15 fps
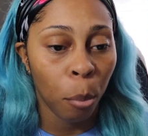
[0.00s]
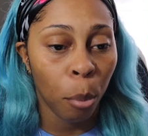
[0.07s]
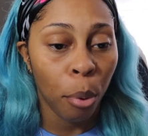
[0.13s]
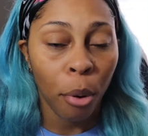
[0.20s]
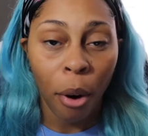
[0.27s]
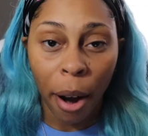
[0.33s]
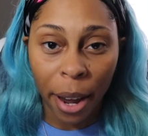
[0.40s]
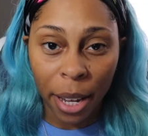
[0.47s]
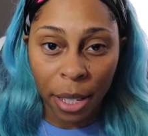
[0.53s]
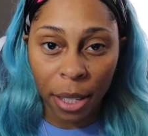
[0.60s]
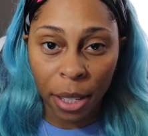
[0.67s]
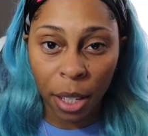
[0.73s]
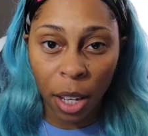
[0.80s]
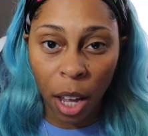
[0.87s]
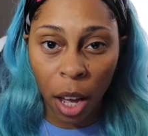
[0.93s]

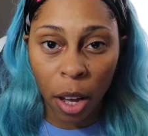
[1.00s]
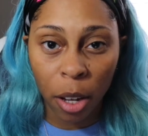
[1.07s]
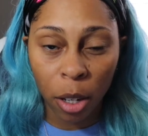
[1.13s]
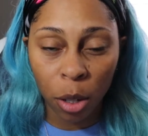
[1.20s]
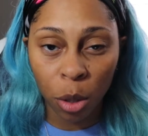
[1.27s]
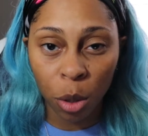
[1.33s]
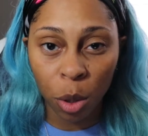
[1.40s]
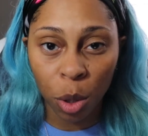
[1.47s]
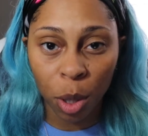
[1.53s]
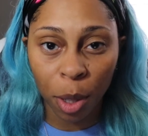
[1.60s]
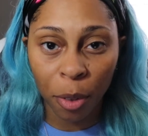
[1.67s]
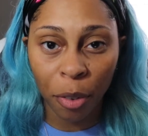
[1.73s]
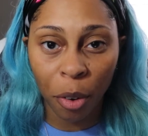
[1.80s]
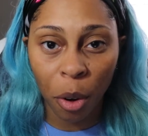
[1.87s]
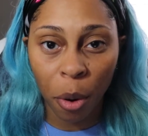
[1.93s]
price goes
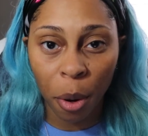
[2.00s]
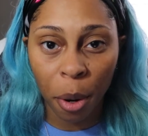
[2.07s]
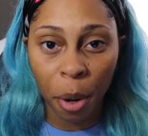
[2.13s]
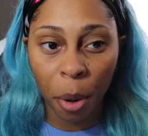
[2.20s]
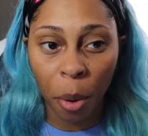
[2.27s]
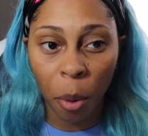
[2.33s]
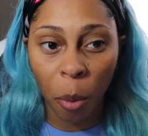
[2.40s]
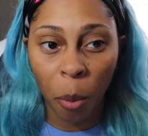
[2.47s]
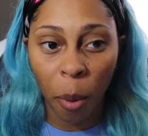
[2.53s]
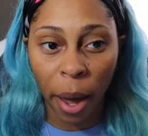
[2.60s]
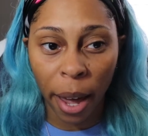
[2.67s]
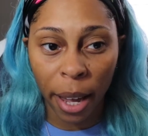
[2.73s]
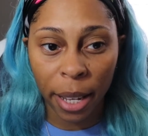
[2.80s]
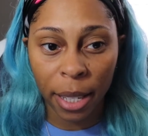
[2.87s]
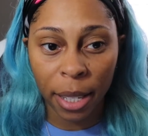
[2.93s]
for
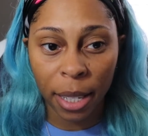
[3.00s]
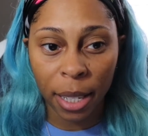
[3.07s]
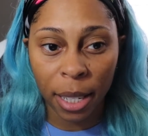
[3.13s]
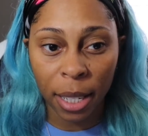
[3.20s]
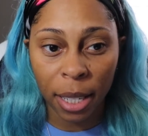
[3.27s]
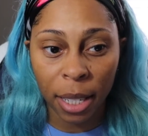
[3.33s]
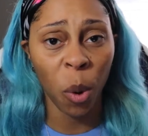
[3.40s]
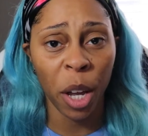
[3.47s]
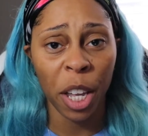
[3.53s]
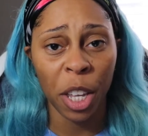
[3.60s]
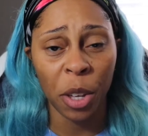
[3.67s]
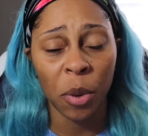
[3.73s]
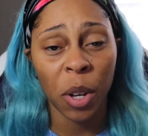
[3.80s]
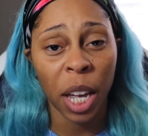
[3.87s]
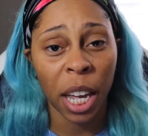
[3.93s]
waxing, what
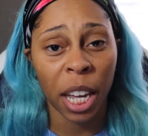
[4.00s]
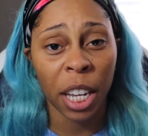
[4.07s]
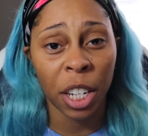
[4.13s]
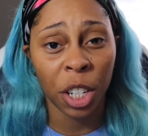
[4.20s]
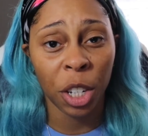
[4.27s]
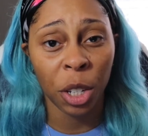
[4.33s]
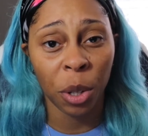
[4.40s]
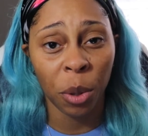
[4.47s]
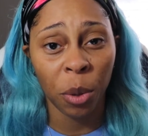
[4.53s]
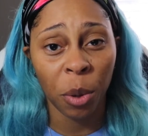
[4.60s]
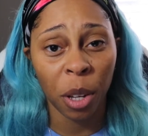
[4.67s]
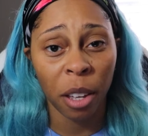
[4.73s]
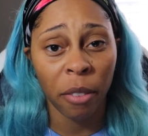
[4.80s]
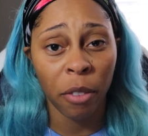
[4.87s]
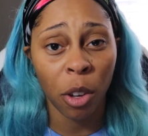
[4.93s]
you can do
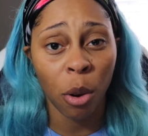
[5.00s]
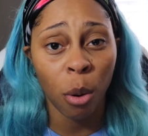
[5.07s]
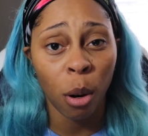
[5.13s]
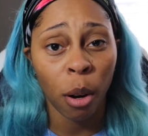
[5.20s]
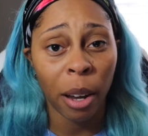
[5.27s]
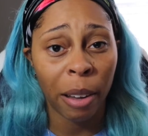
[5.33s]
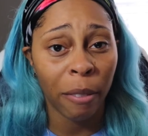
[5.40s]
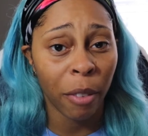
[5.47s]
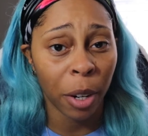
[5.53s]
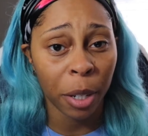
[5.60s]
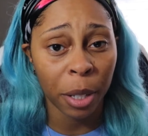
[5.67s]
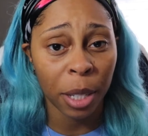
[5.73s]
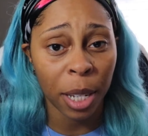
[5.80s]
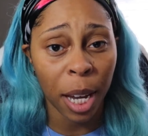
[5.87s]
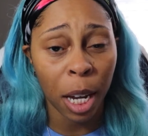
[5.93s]
if you are a
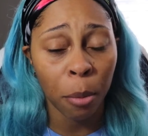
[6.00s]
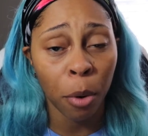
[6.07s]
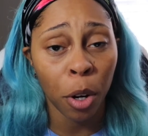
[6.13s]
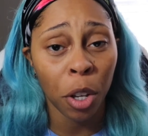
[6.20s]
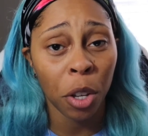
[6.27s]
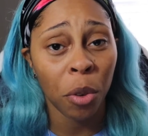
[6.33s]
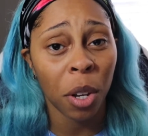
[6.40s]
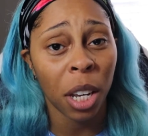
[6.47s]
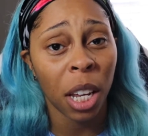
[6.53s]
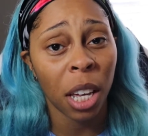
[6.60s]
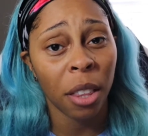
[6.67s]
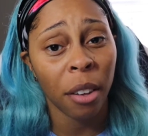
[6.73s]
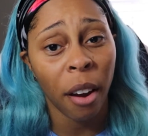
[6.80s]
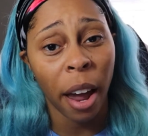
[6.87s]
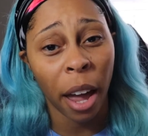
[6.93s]
first timer, you can
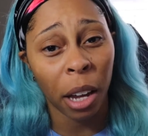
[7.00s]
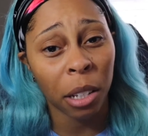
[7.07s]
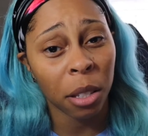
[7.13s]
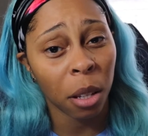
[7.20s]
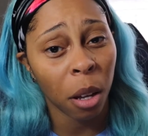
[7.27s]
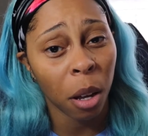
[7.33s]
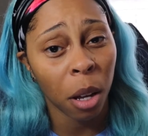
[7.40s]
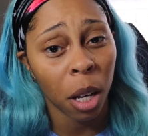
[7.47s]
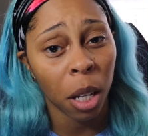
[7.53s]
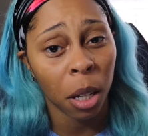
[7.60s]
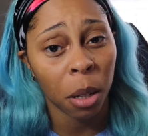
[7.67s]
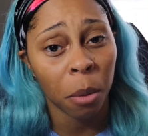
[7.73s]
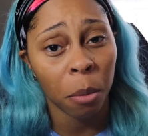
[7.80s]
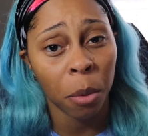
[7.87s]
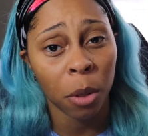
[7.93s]
either ask
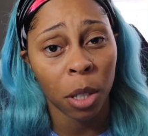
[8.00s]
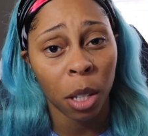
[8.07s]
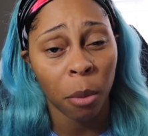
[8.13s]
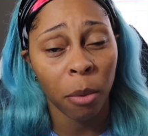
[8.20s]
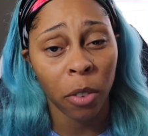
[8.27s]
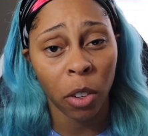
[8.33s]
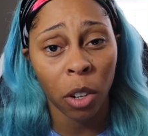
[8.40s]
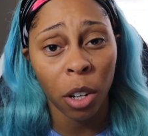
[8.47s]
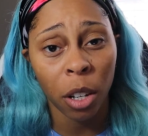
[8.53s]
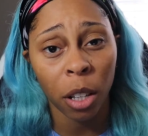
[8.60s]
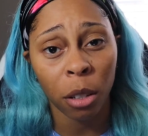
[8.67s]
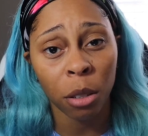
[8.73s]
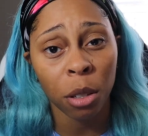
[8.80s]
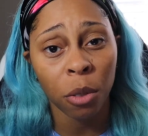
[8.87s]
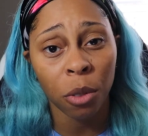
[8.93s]
some of your
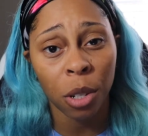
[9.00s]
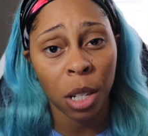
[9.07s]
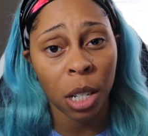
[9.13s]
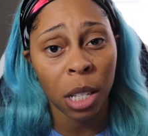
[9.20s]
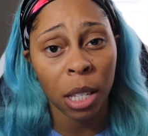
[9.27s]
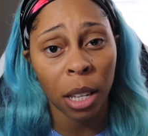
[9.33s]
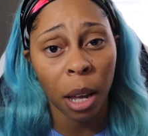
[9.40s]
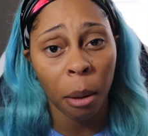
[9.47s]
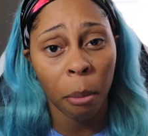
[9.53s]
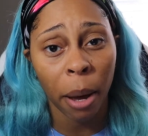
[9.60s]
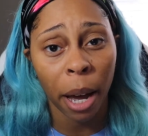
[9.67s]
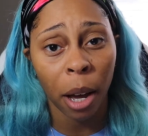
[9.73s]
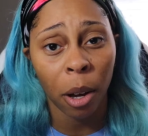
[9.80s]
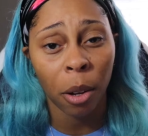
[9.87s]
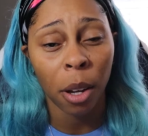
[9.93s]
close friends
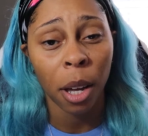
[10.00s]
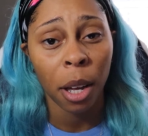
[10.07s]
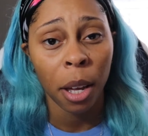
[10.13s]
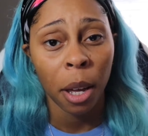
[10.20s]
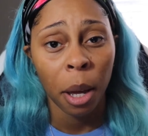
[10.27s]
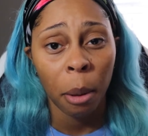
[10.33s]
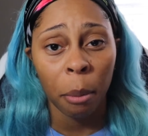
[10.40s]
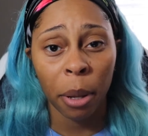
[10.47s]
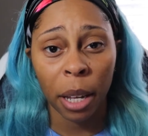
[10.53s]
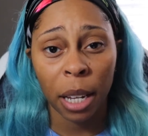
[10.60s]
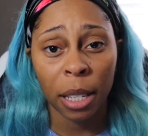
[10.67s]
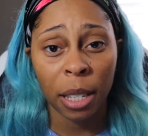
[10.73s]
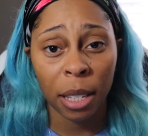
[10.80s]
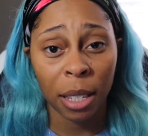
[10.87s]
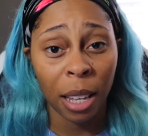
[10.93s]
about
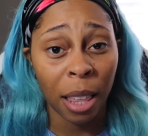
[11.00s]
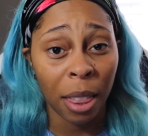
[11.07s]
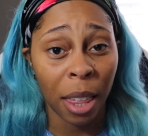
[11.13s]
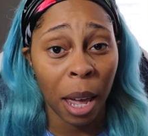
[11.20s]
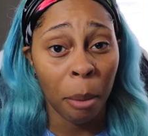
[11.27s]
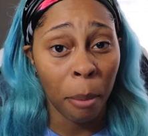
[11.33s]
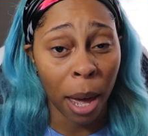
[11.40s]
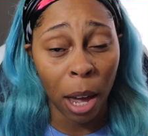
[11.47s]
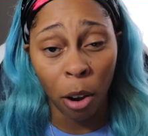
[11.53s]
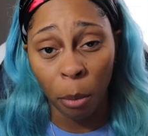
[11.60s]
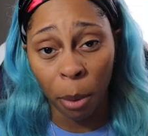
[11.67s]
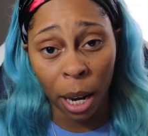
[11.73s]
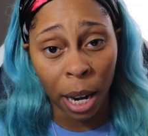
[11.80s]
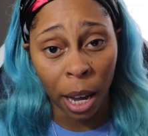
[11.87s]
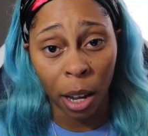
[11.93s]
places that they may or
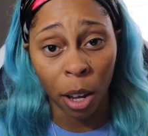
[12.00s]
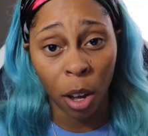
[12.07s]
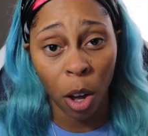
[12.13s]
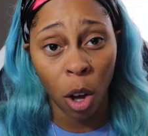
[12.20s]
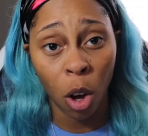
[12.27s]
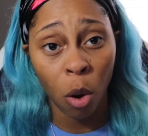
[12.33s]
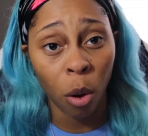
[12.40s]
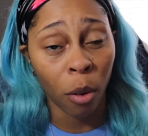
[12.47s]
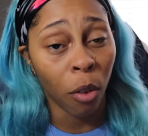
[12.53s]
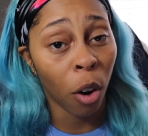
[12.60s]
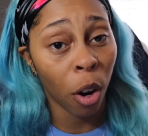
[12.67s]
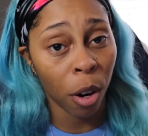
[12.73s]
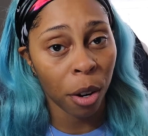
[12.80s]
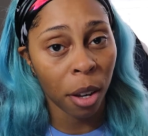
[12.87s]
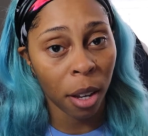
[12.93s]
may not go or have
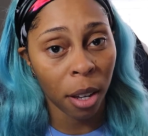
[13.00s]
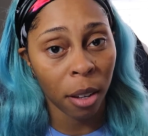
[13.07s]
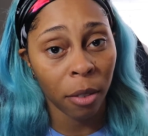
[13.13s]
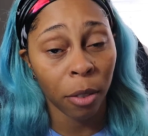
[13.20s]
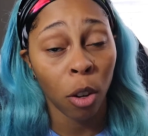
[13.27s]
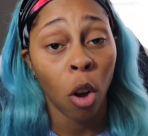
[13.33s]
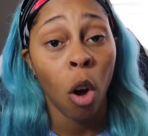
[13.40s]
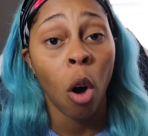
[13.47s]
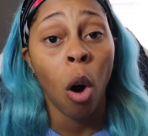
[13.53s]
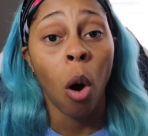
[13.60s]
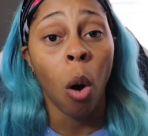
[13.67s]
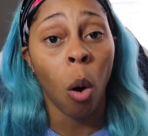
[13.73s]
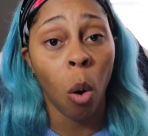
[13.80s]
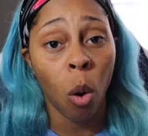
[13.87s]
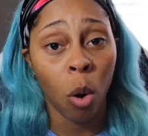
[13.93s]
heard of,
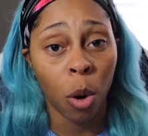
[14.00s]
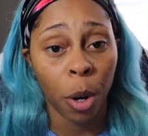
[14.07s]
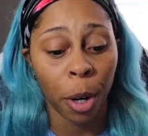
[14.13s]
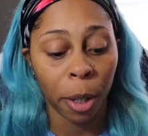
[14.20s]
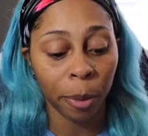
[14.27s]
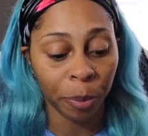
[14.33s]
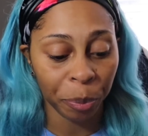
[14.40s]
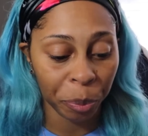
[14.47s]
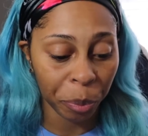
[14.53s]
or